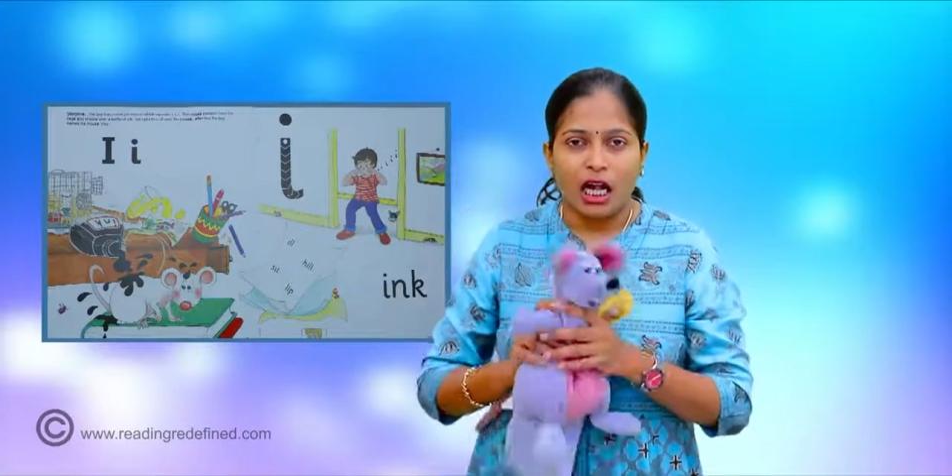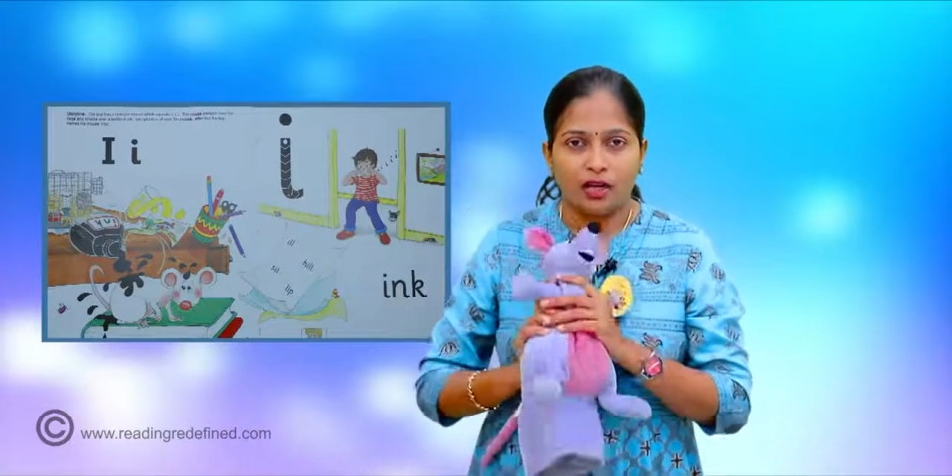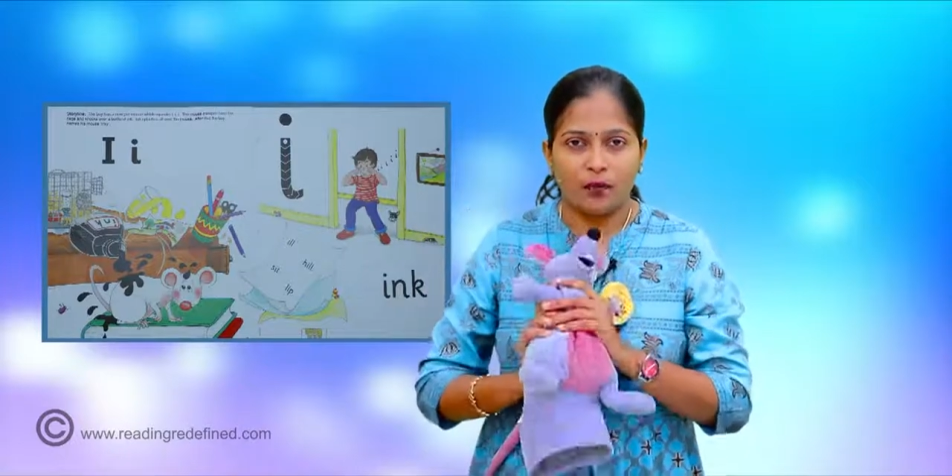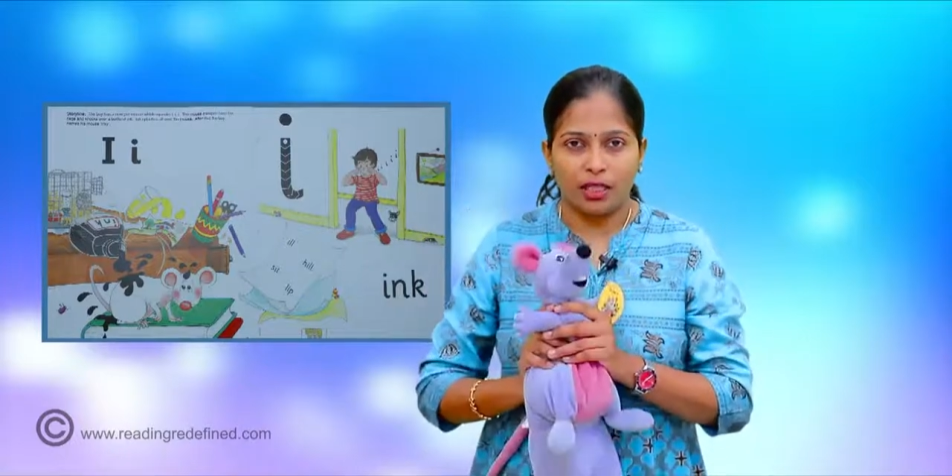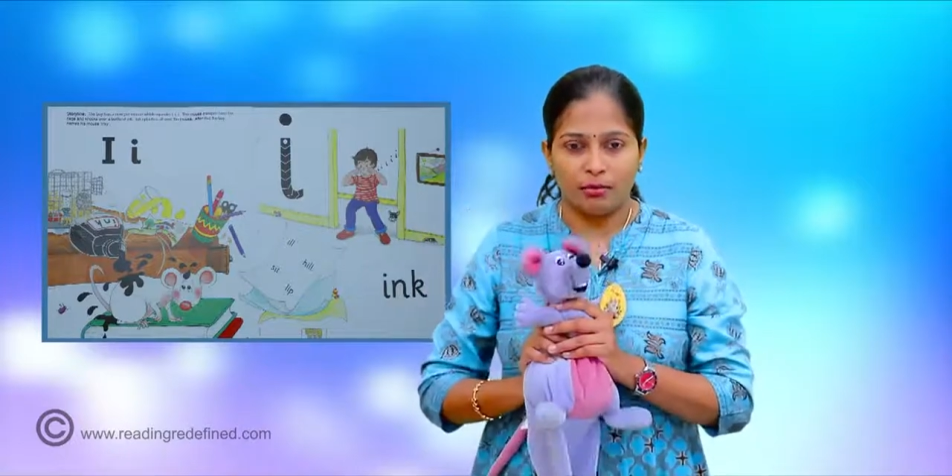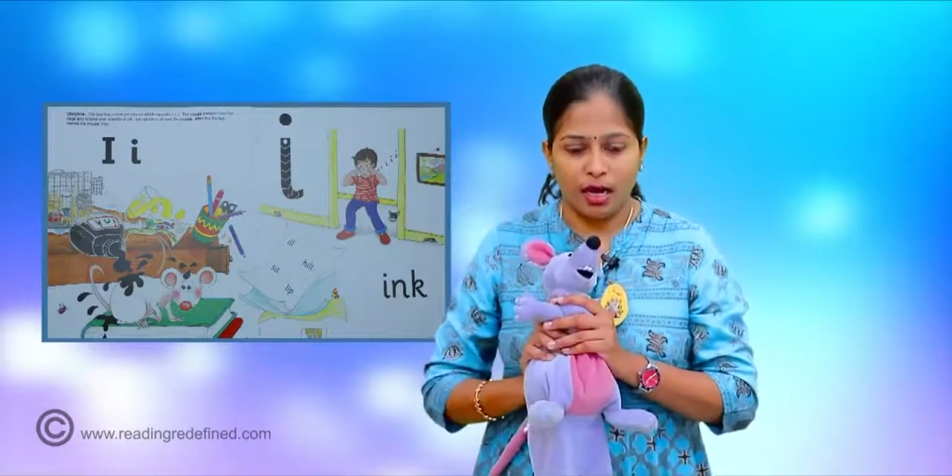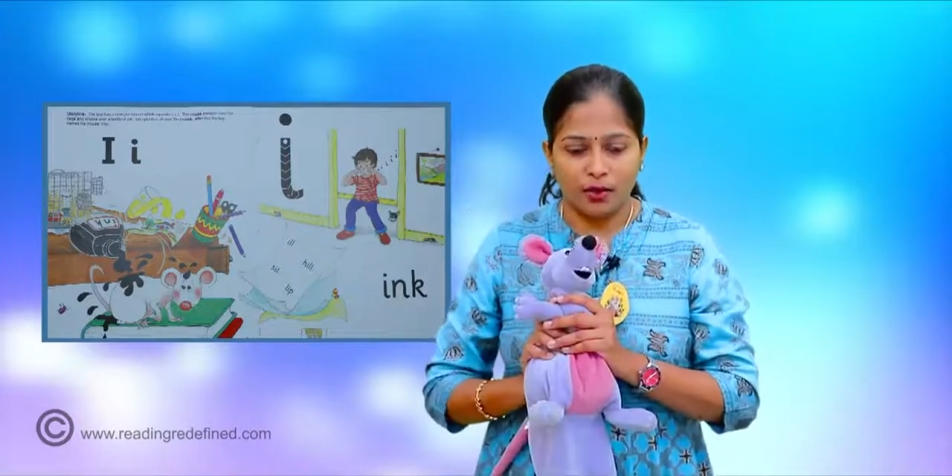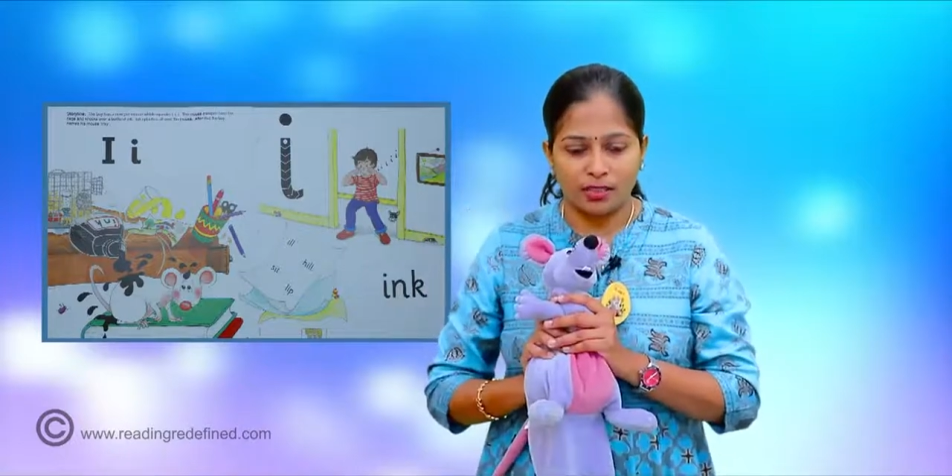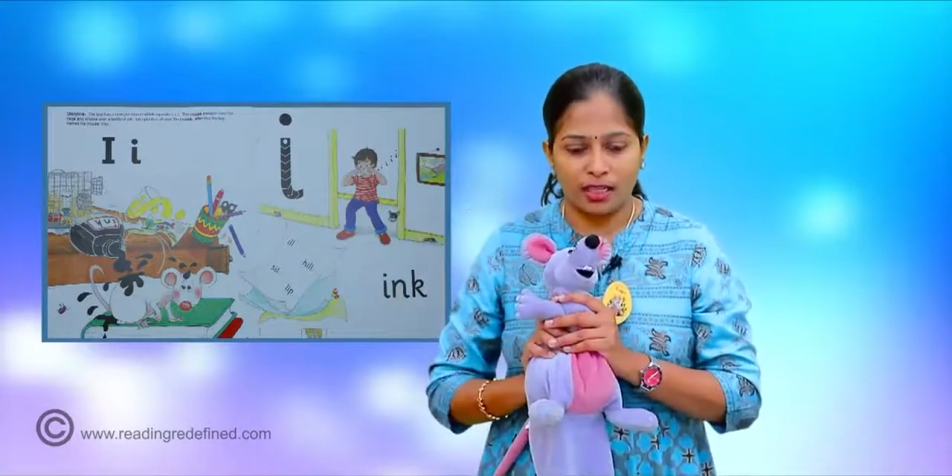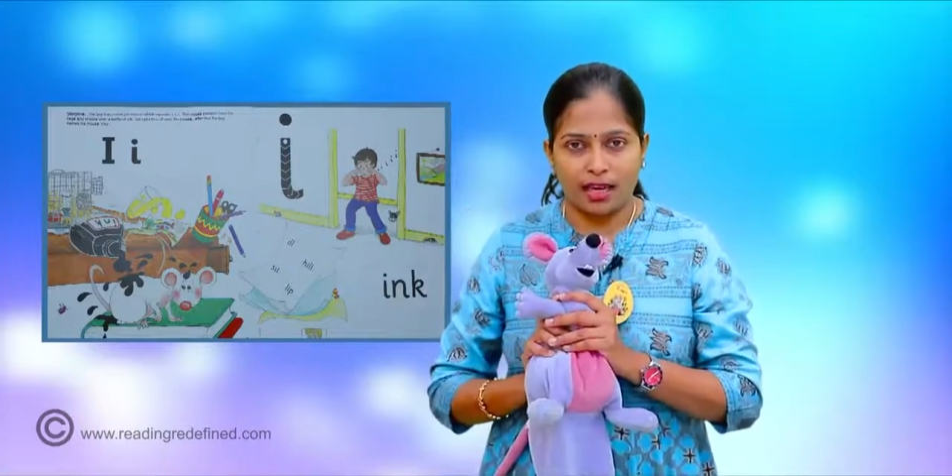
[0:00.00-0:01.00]
And when the
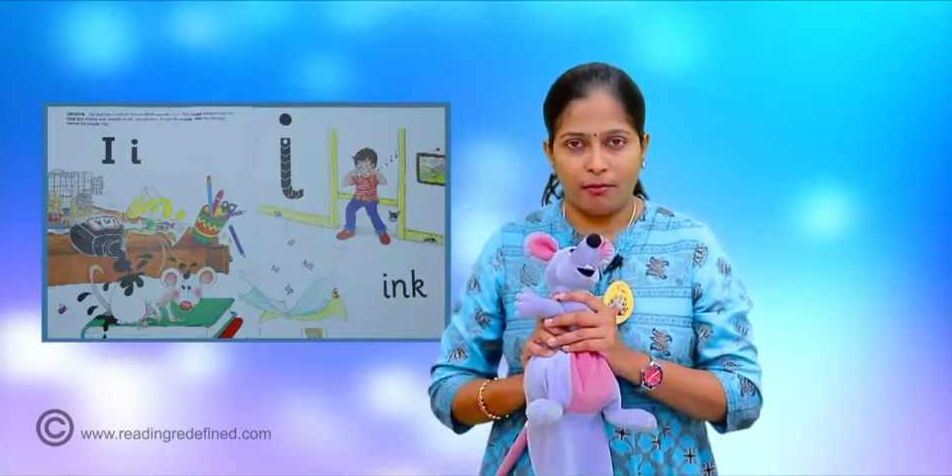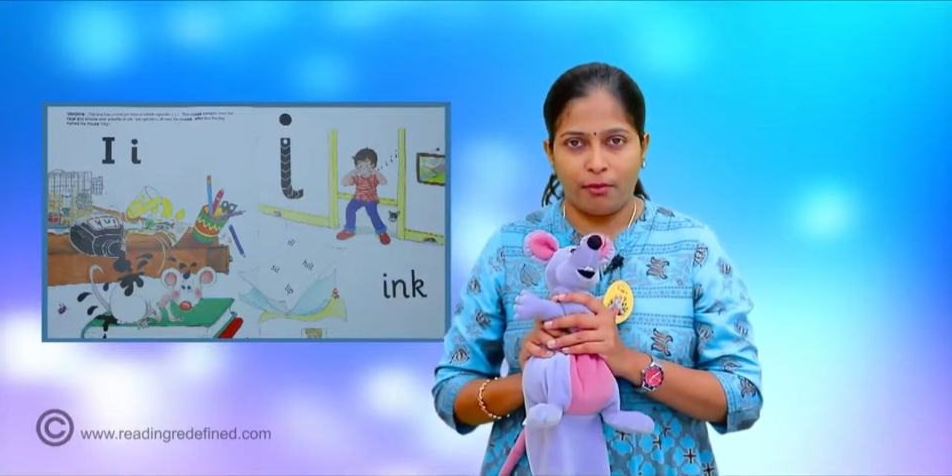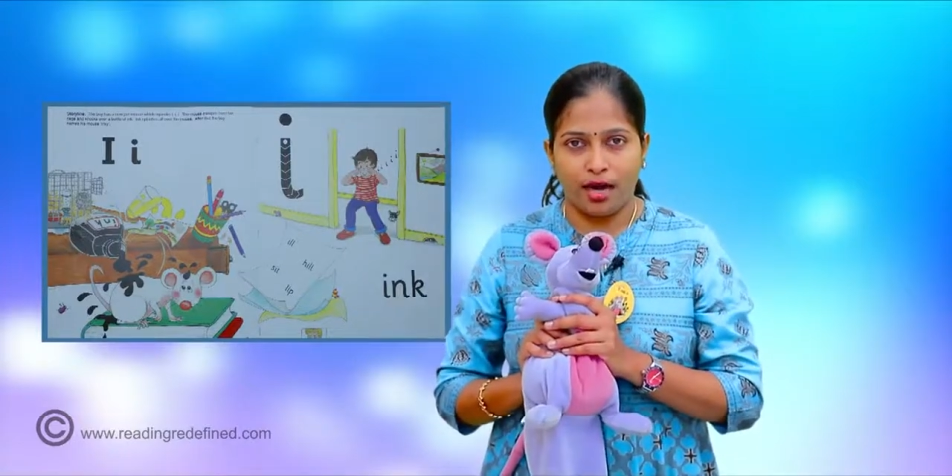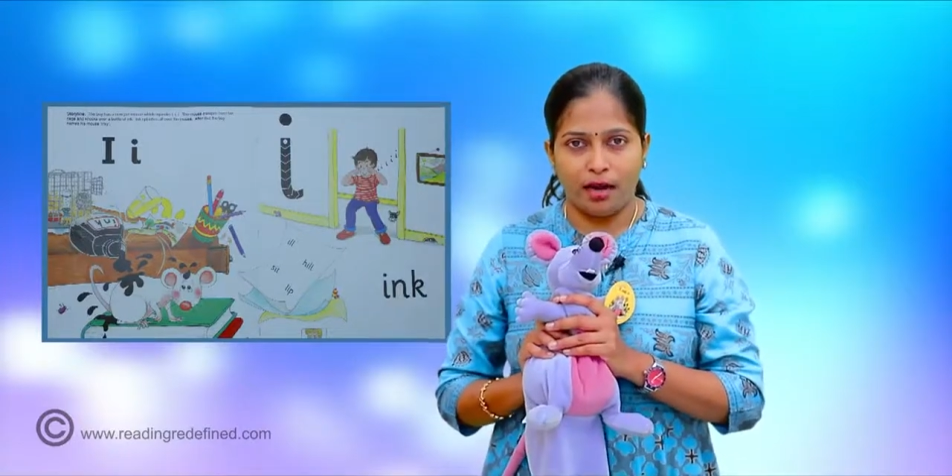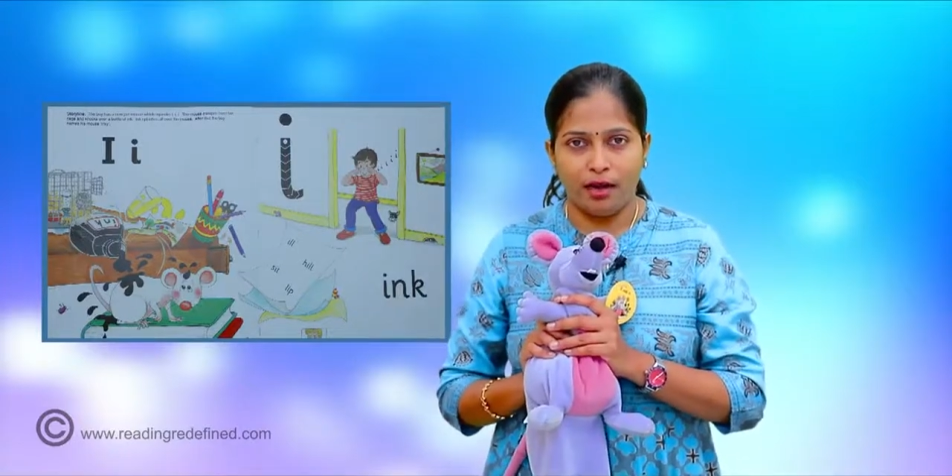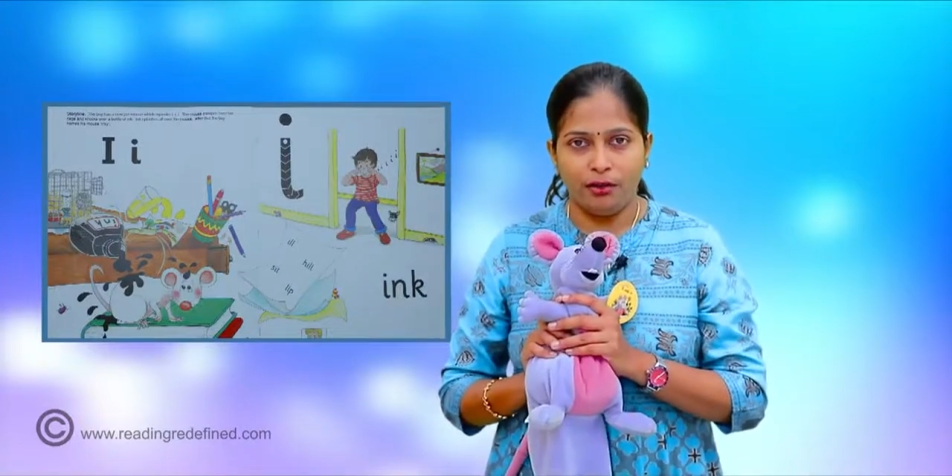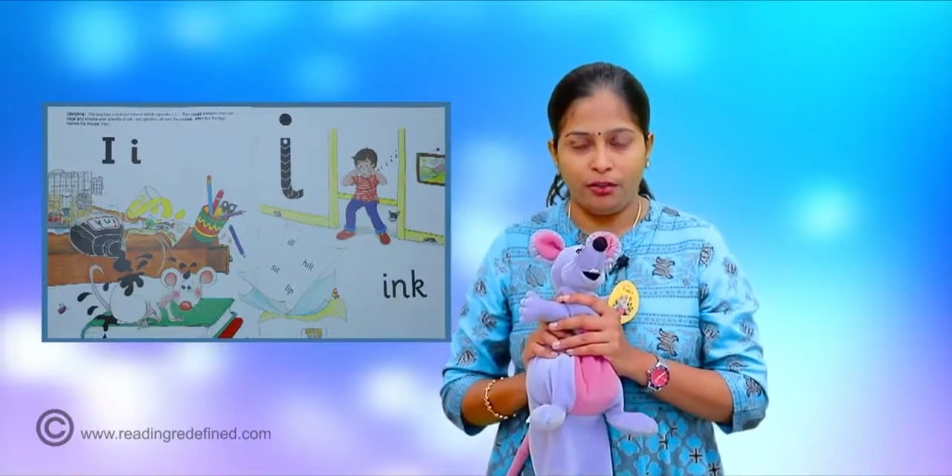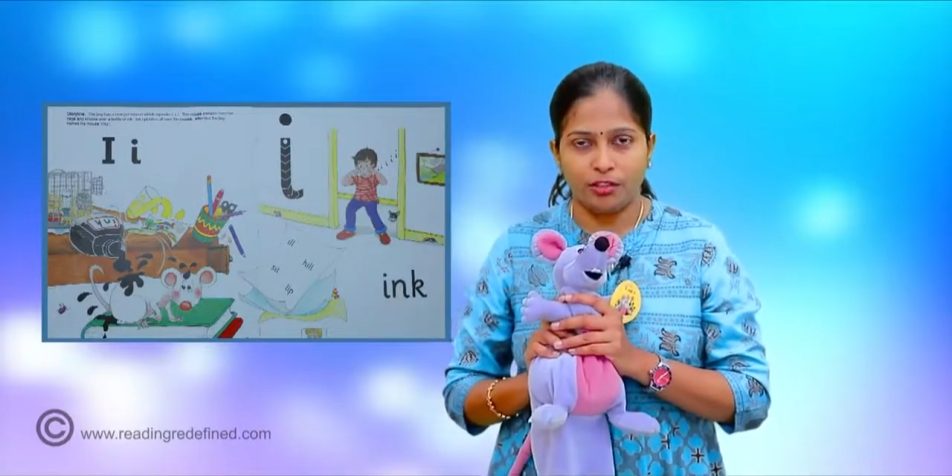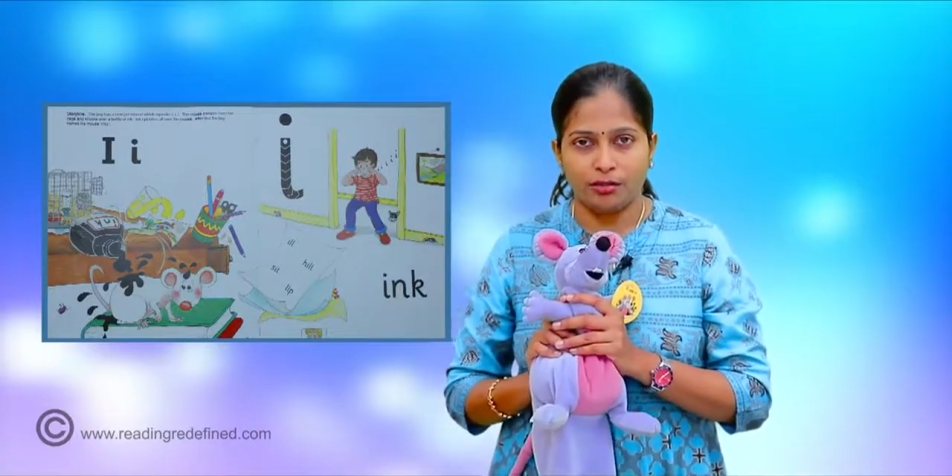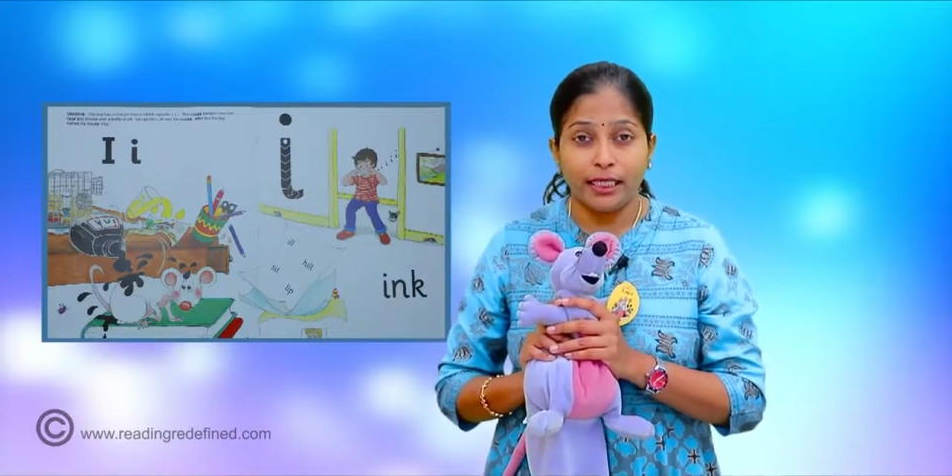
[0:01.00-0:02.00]
mouse came out,